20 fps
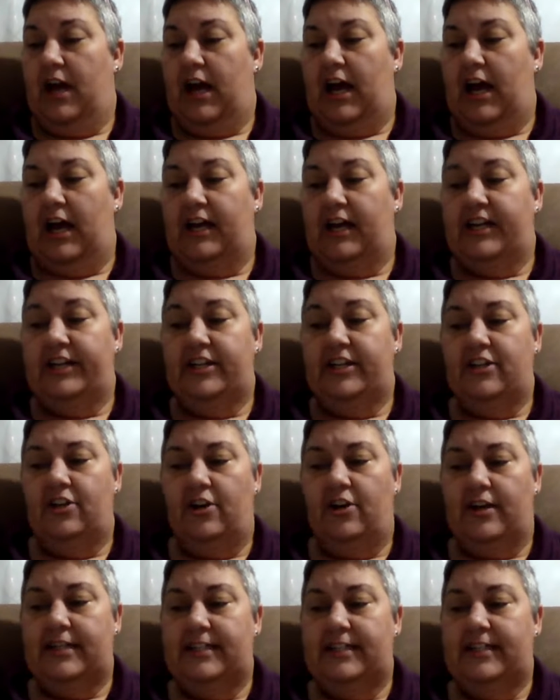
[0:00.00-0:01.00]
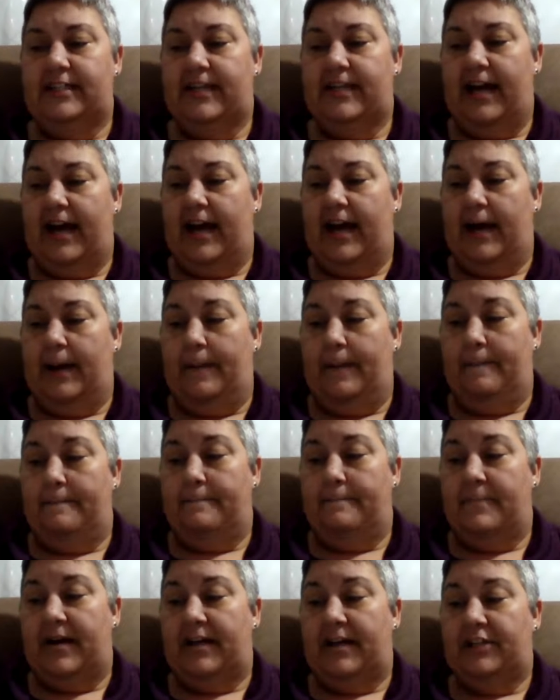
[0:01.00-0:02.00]
I could not deny
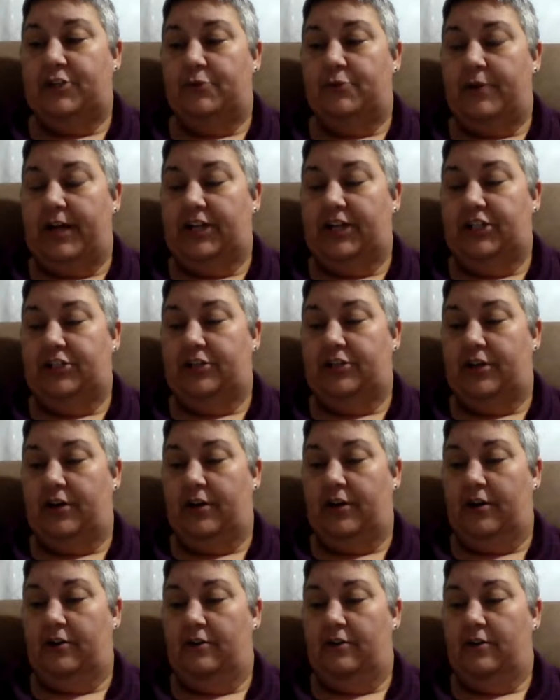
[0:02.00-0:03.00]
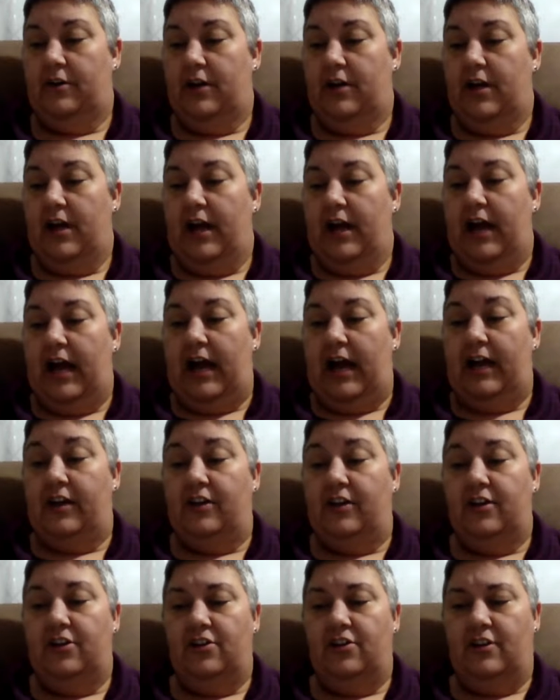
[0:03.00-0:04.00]
my attraction to her. I
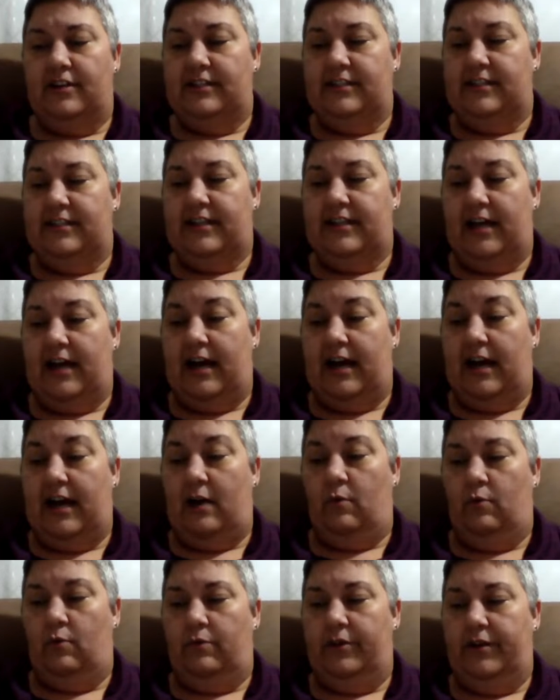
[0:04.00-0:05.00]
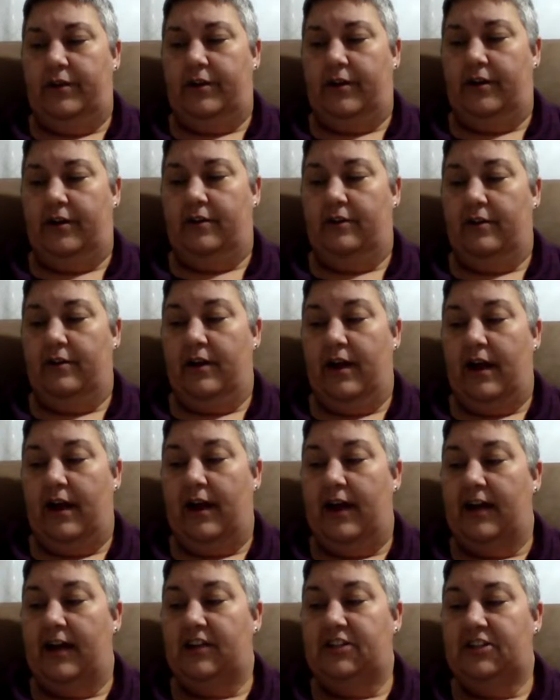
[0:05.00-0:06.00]
could not deny I wanted her.
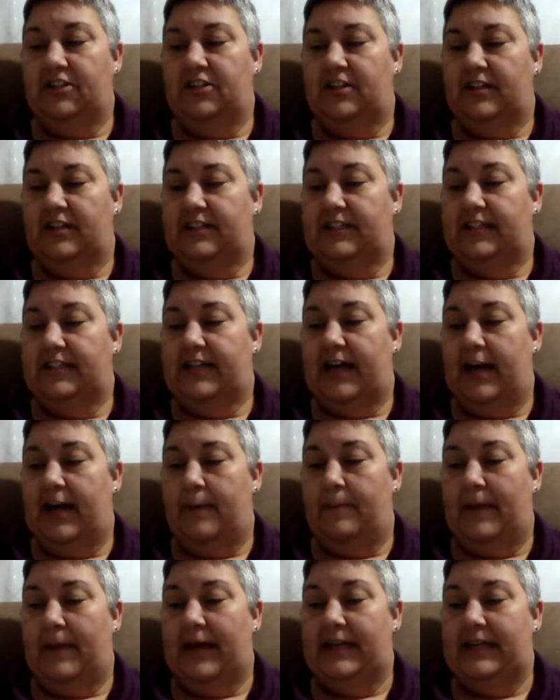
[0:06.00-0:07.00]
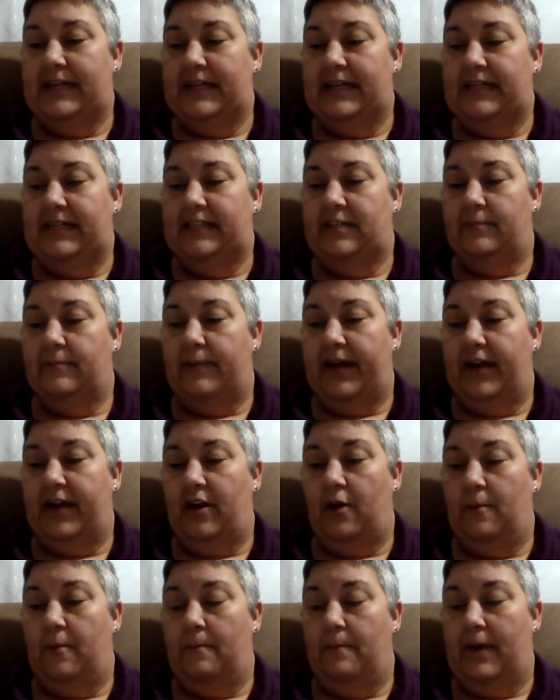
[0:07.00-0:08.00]
I could not deny my need to make
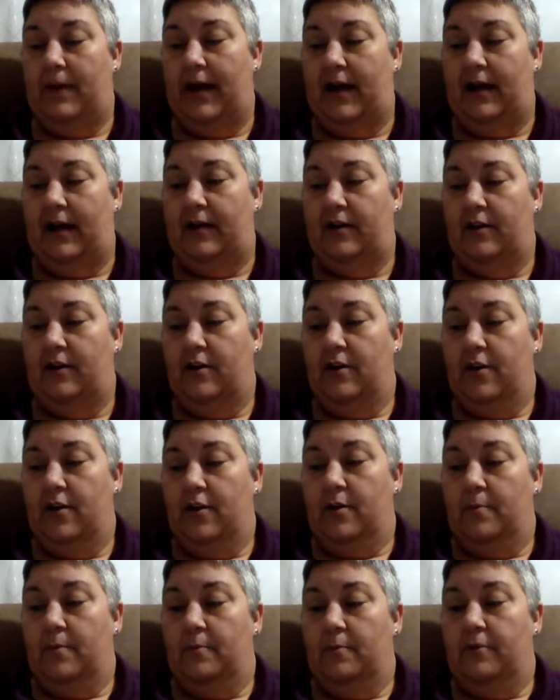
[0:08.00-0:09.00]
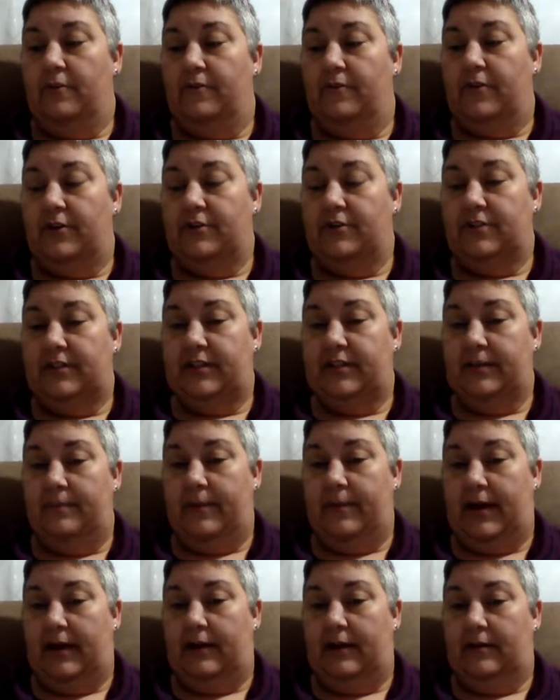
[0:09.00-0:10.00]
her mine, perversely
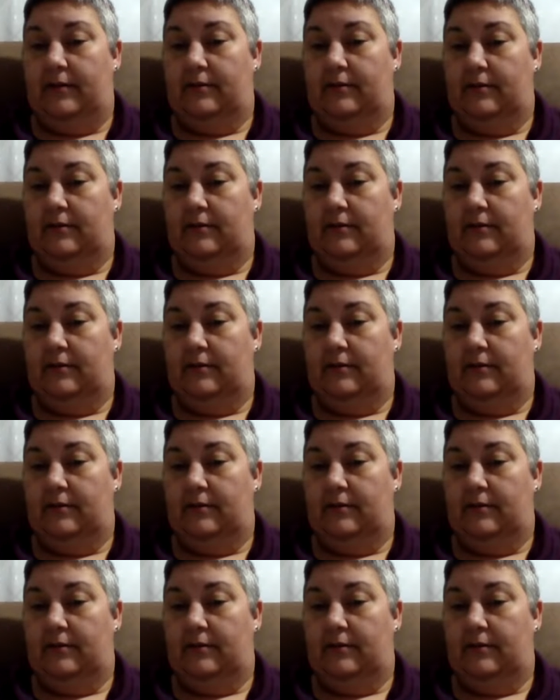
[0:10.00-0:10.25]
mine.